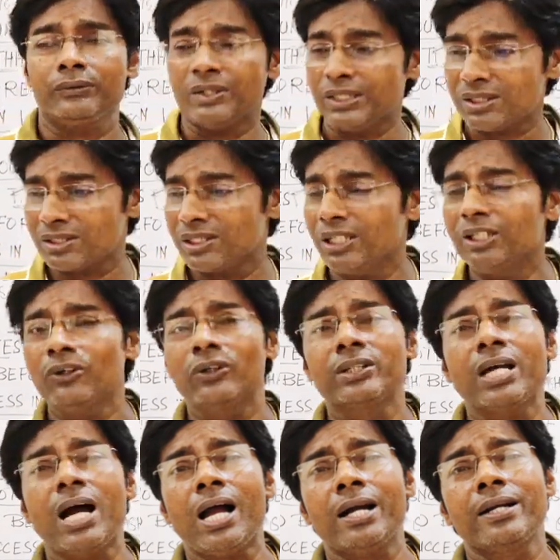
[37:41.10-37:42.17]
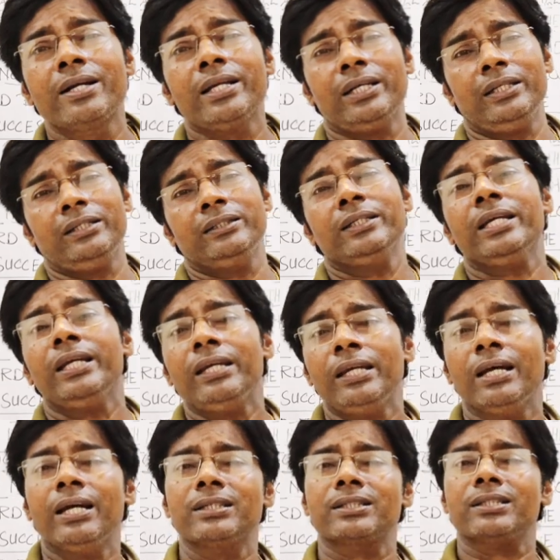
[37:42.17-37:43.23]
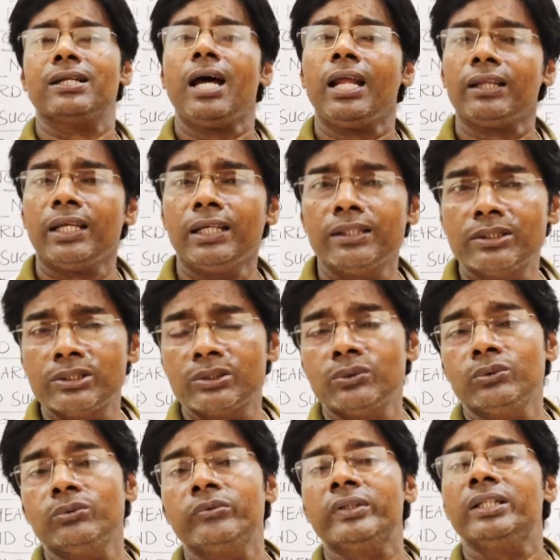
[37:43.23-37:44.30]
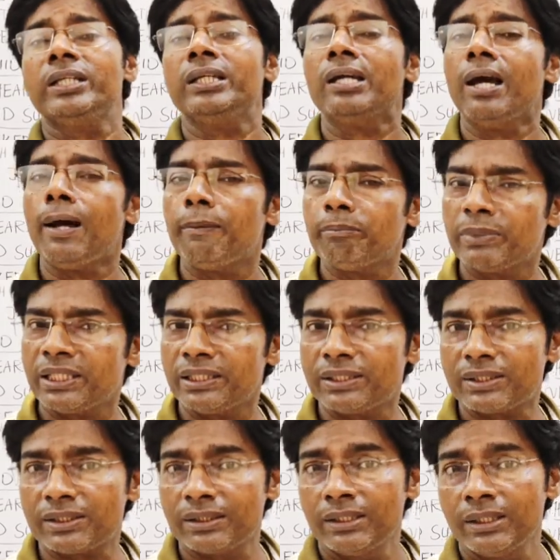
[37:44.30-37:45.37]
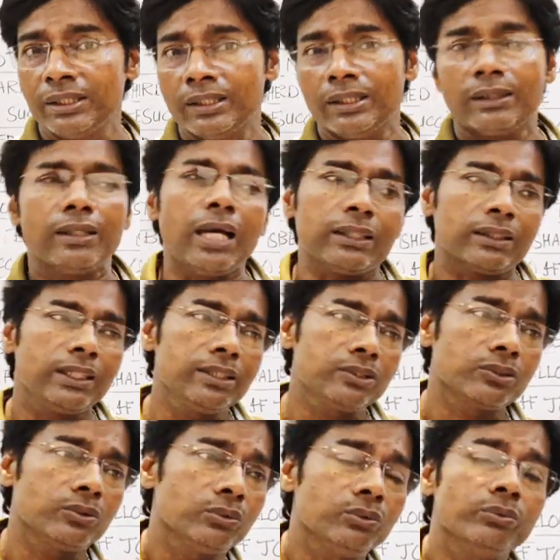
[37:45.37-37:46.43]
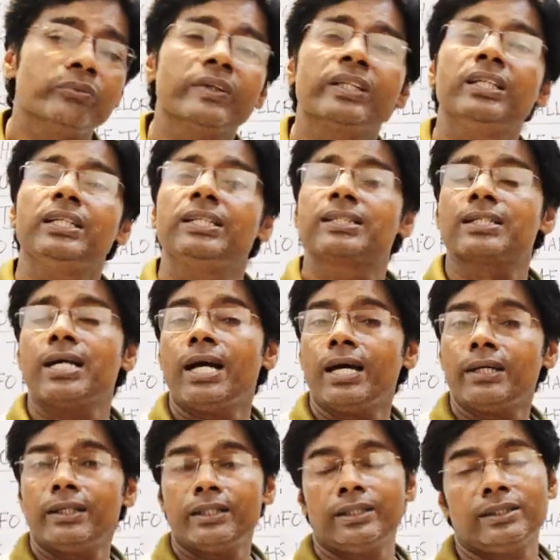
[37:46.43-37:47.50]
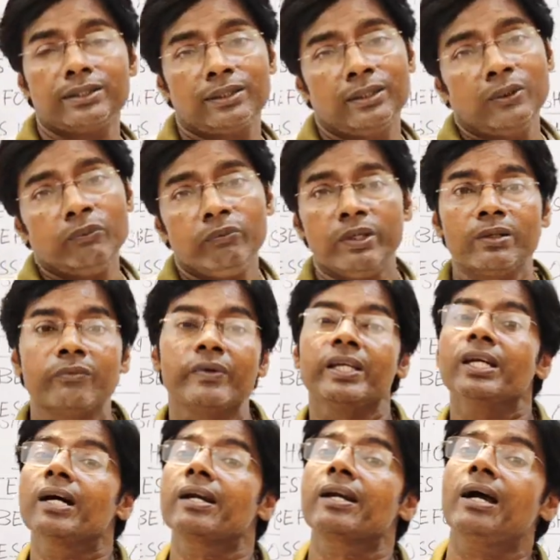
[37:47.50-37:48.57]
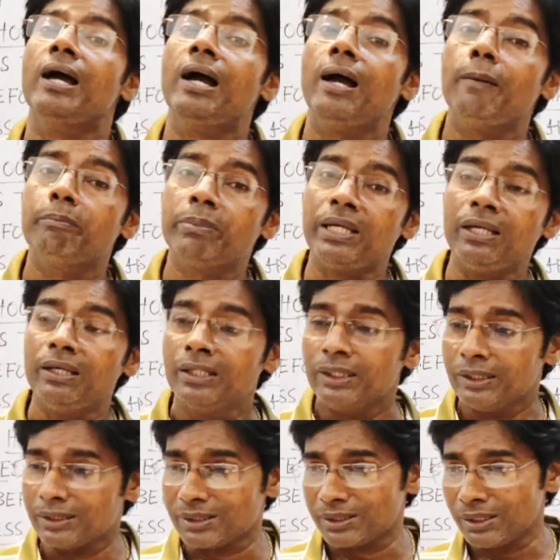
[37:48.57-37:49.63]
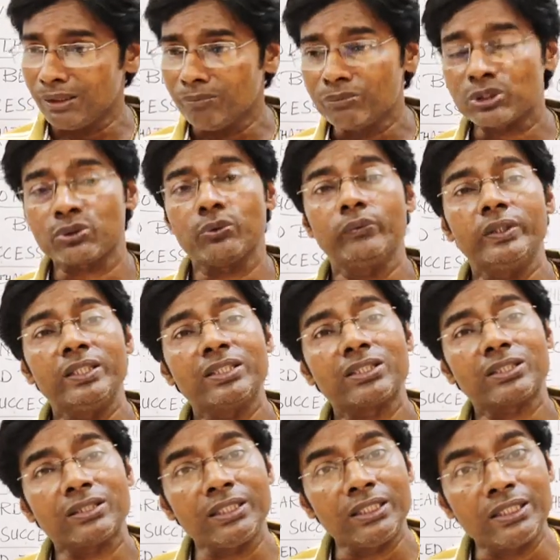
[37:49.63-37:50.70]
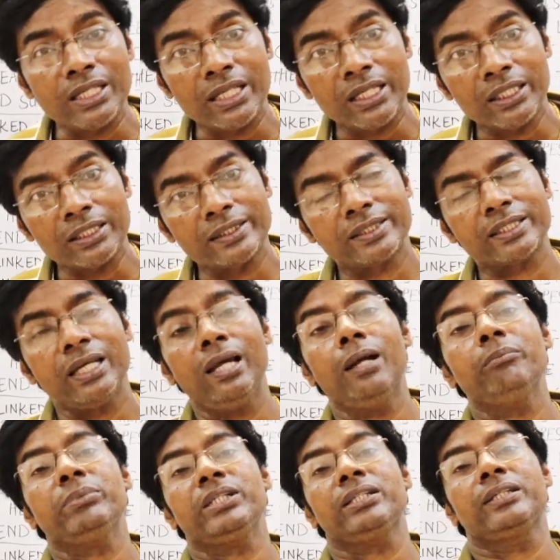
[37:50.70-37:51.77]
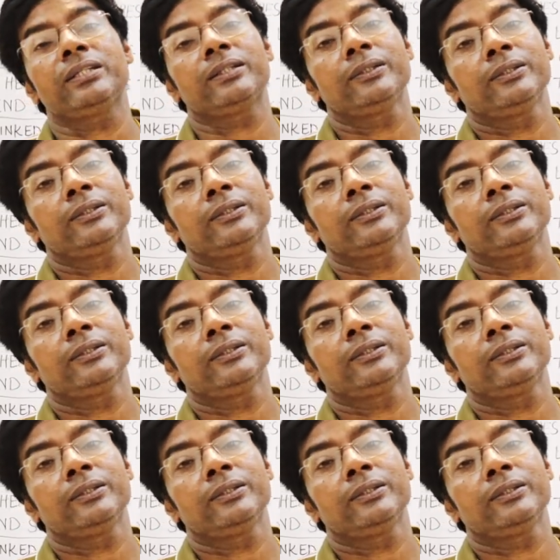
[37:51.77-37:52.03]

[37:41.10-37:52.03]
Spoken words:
this day or that day has nothing to do with the happiness, nothing to do with the sadness. When we are happy, it seems to us the day is happy.